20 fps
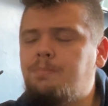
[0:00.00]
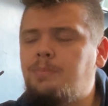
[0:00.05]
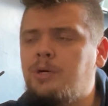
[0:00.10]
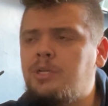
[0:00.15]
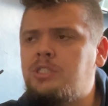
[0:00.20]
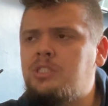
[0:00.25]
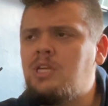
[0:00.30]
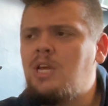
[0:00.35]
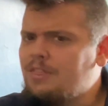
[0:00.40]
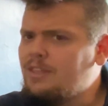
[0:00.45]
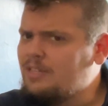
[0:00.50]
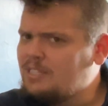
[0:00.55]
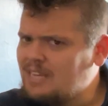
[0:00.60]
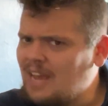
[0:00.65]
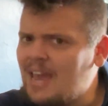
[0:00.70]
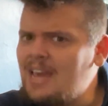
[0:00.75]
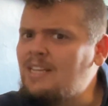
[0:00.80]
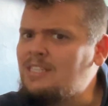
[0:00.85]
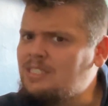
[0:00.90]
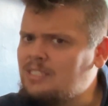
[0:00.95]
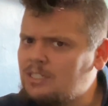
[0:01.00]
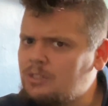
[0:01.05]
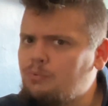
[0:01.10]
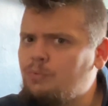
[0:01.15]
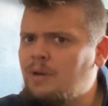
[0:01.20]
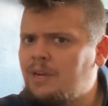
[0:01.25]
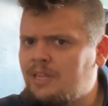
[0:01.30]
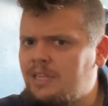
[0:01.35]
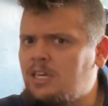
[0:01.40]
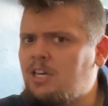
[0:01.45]
but the taste is
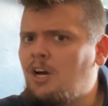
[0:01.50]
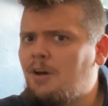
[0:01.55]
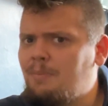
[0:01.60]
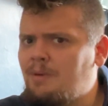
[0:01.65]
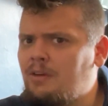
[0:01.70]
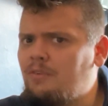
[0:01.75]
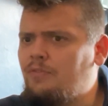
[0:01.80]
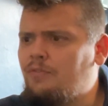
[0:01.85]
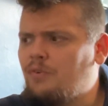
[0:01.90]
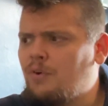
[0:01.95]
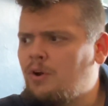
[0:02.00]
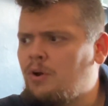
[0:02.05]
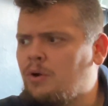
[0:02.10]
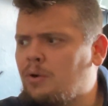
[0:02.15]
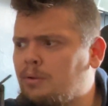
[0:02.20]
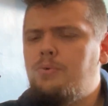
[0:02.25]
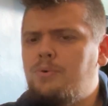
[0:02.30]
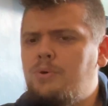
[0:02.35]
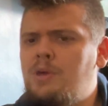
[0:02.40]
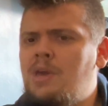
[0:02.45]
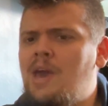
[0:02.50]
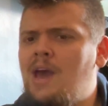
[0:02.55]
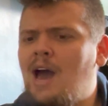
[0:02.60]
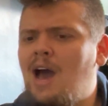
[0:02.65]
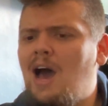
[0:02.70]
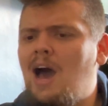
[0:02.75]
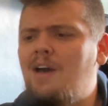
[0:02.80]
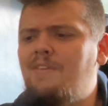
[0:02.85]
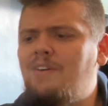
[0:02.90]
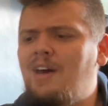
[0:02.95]
really coming through. Yeah,
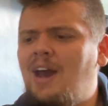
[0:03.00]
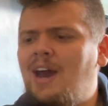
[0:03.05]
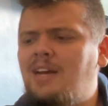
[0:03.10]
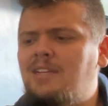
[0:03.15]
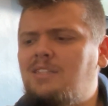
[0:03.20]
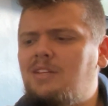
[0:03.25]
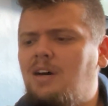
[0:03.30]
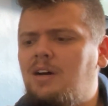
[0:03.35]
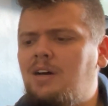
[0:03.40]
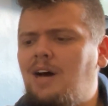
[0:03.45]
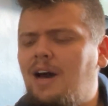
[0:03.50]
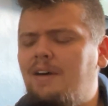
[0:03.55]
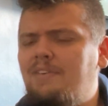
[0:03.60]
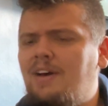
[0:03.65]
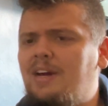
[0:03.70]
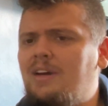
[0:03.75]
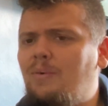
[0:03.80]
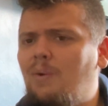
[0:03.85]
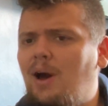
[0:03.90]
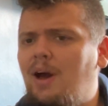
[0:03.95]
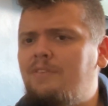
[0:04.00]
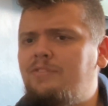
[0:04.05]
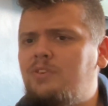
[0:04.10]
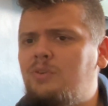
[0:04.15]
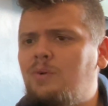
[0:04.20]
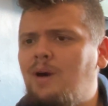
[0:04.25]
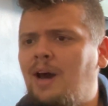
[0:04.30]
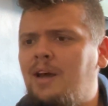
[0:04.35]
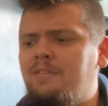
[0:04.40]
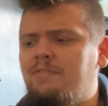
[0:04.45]
I've had quite a
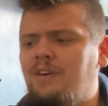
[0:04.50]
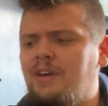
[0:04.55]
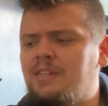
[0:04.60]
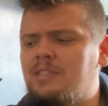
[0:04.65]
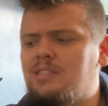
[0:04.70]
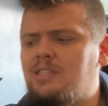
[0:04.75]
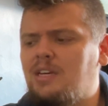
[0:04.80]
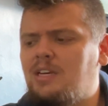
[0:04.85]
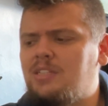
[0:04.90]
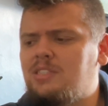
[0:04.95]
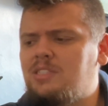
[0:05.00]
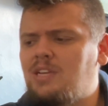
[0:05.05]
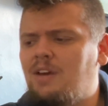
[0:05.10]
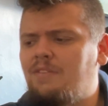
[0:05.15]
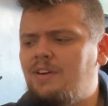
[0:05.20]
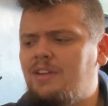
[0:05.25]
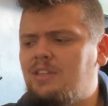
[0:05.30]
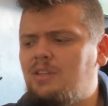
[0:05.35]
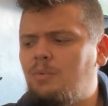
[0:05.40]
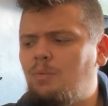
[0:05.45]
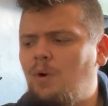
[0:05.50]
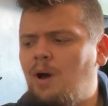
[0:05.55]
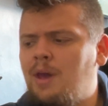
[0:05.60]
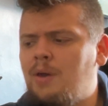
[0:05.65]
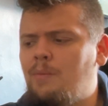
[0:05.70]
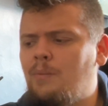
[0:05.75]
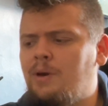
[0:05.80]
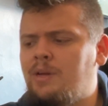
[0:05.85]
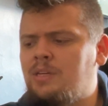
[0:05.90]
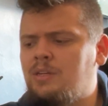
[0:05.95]
few Advents. Like I say, I've had the
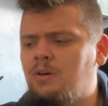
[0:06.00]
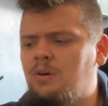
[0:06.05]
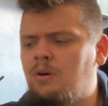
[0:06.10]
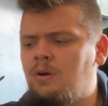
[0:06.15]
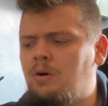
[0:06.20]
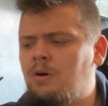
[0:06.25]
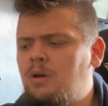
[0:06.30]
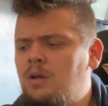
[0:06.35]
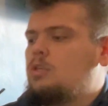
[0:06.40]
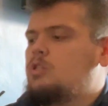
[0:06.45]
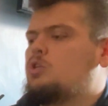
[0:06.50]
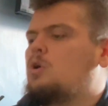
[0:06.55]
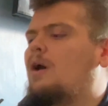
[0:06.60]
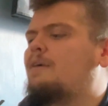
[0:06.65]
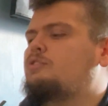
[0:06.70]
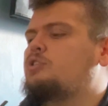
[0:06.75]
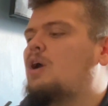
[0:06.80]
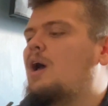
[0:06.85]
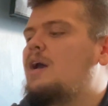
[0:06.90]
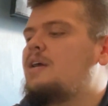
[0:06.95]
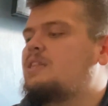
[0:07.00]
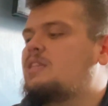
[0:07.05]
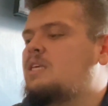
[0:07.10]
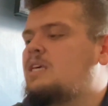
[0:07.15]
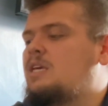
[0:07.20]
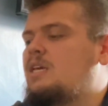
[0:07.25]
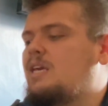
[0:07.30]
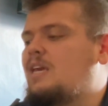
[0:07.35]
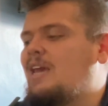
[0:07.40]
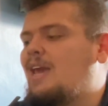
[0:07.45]
White Widow. So I've tried
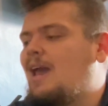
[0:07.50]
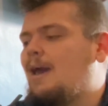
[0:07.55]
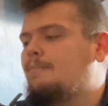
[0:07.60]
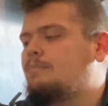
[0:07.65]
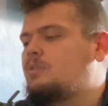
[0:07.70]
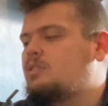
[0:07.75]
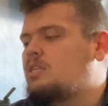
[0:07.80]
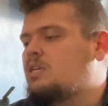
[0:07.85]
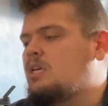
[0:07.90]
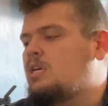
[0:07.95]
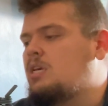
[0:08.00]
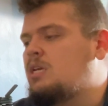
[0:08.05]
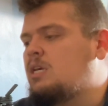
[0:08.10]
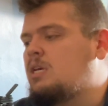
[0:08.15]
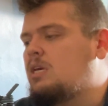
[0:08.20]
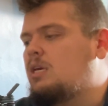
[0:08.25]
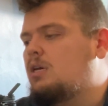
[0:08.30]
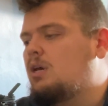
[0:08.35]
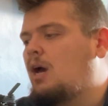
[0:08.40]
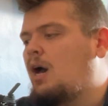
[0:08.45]
the EMT2